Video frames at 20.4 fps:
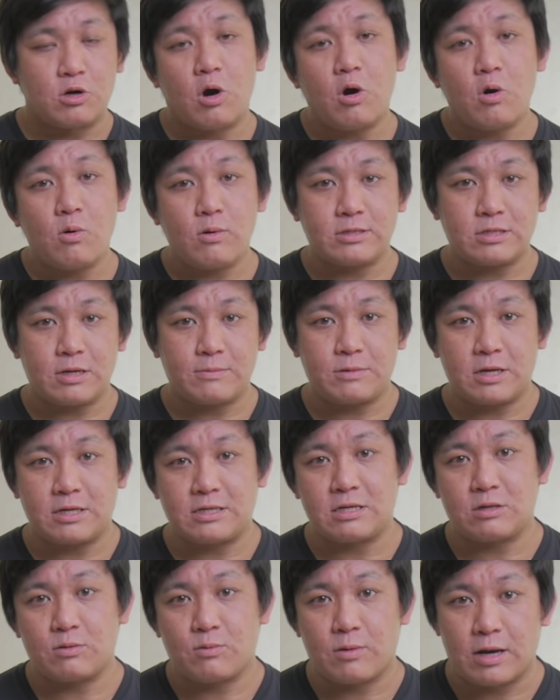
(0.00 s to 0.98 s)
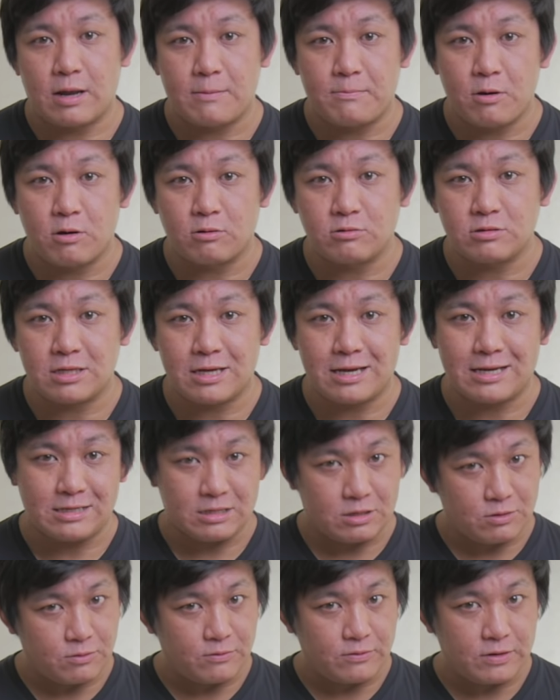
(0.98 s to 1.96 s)
always updated when I post a
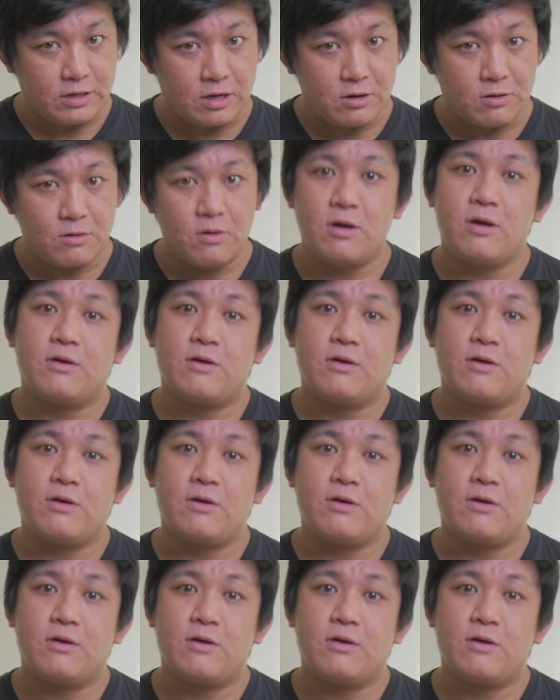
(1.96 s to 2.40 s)
new video.